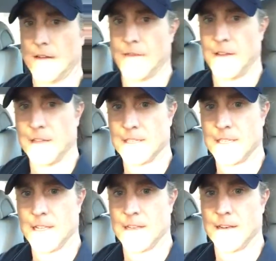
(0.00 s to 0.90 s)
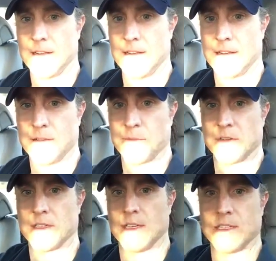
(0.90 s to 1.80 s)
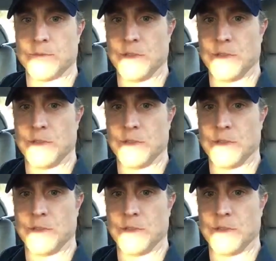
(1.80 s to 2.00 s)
you know I feel like saying to the person next to